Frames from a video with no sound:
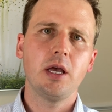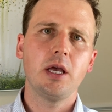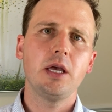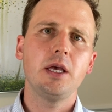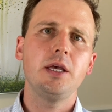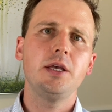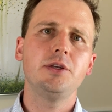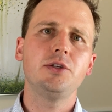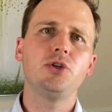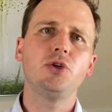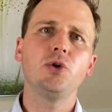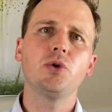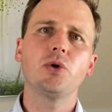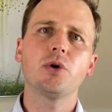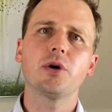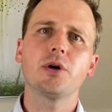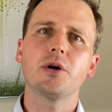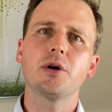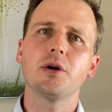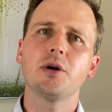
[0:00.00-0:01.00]
is
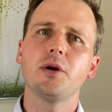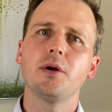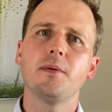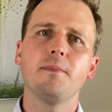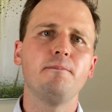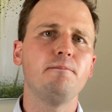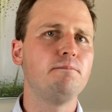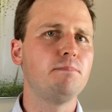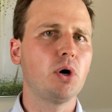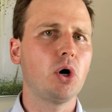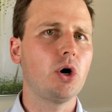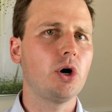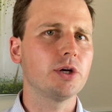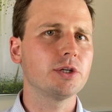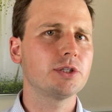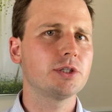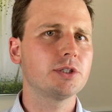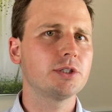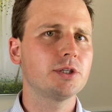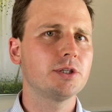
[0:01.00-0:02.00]
your
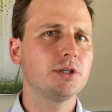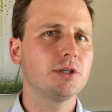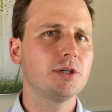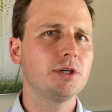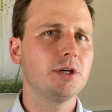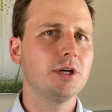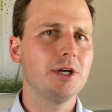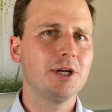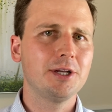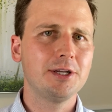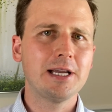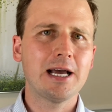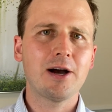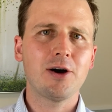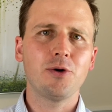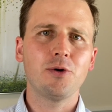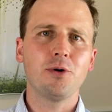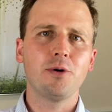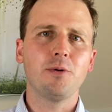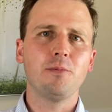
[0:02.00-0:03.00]
boss.
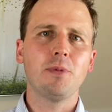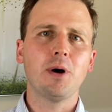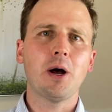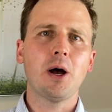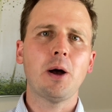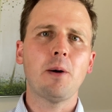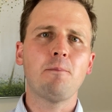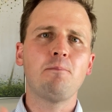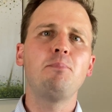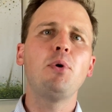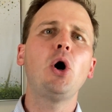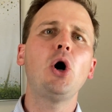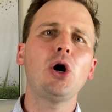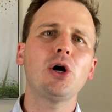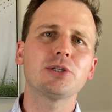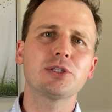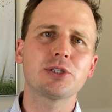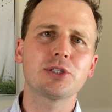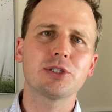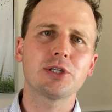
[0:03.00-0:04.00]
Now,
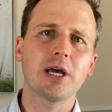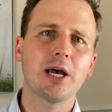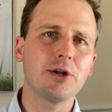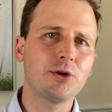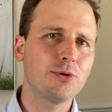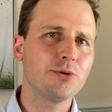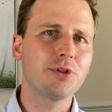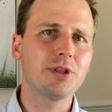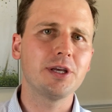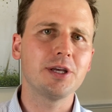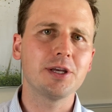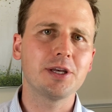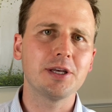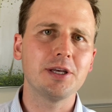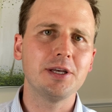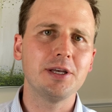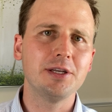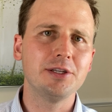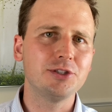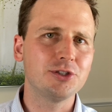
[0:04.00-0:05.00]
boss, I don't think
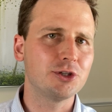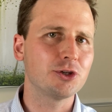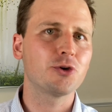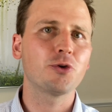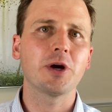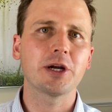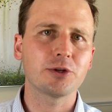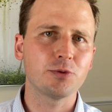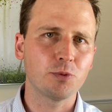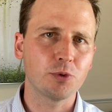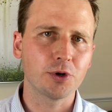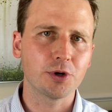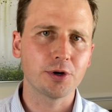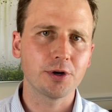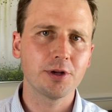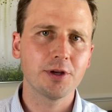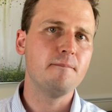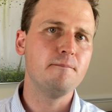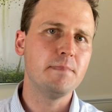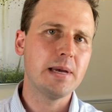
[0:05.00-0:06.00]
is the correct word,
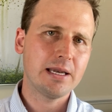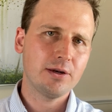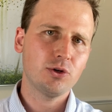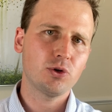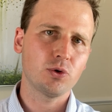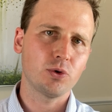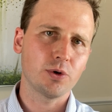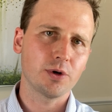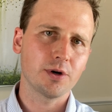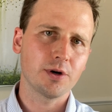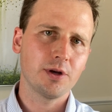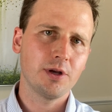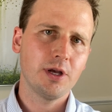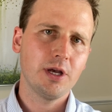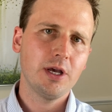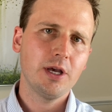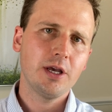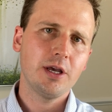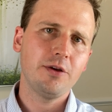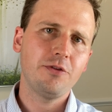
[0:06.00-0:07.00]
mentor.
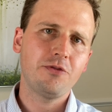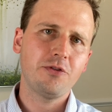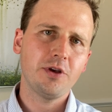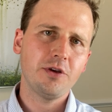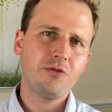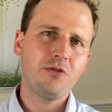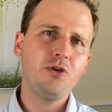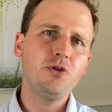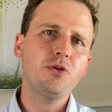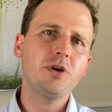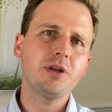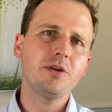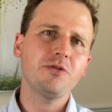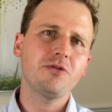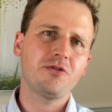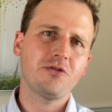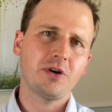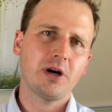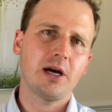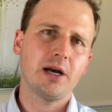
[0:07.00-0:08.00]
If you can
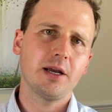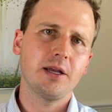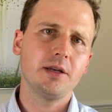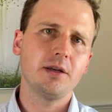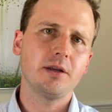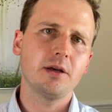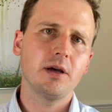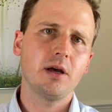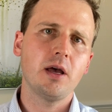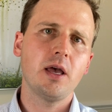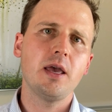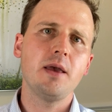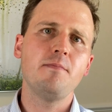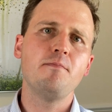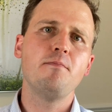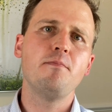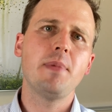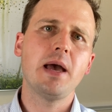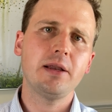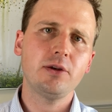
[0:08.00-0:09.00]
find a
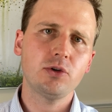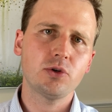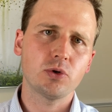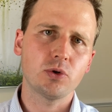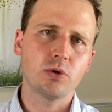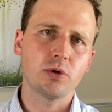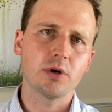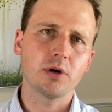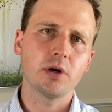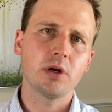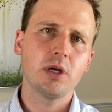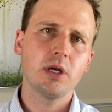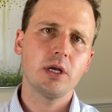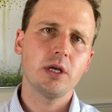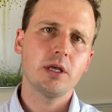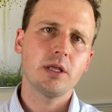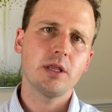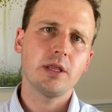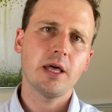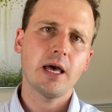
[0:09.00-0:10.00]
mentor
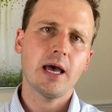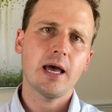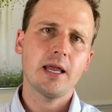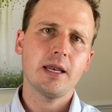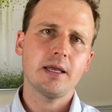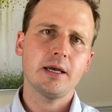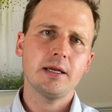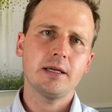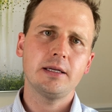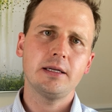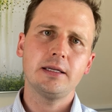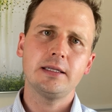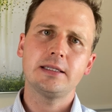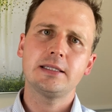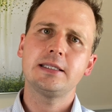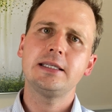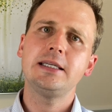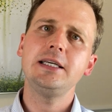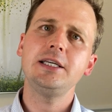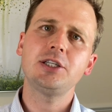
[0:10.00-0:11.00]
that
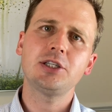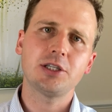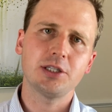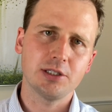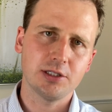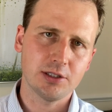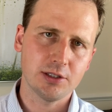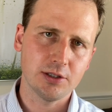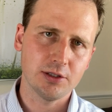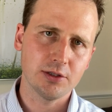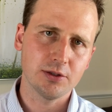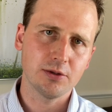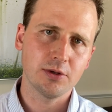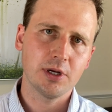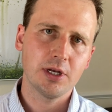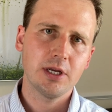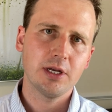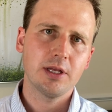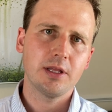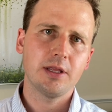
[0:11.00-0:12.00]
teaches you,
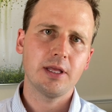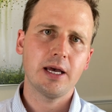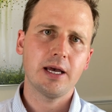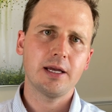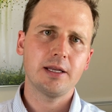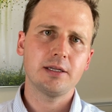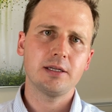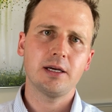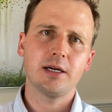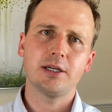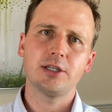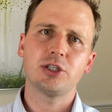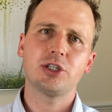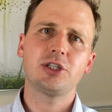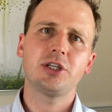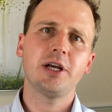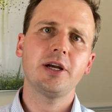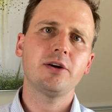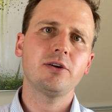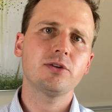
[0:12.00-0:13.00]
that
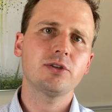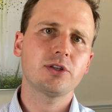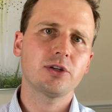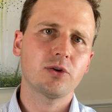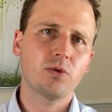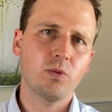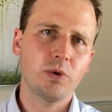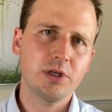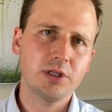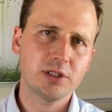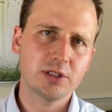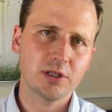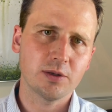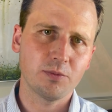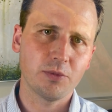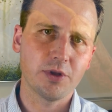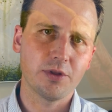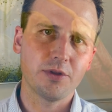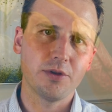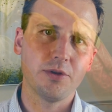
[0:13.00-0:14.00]
shares their wisdom
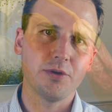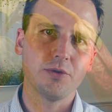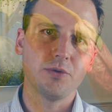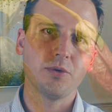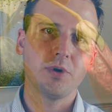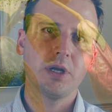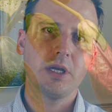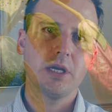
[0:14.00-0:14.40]
with you,